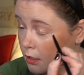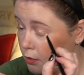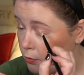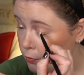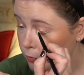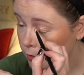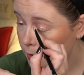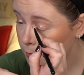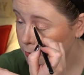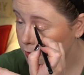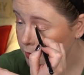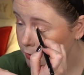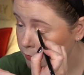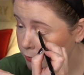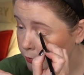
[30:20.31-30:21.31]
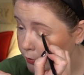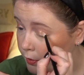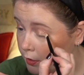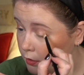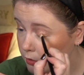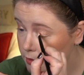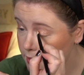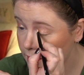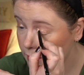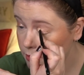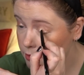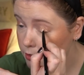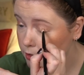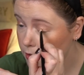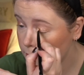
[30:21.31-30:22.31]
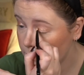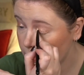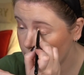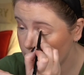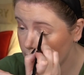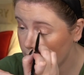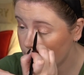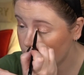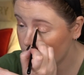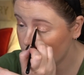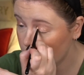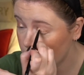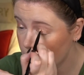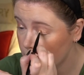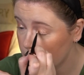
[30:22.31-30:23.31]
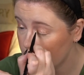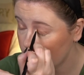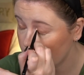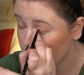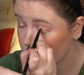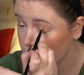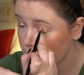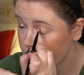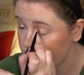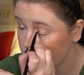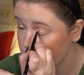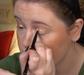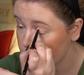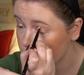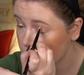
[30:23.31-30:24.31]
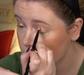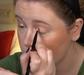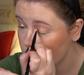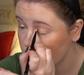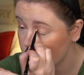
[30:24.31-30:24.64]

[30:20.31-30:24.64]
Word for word: crumbly foil texture, you may not you may not love this one.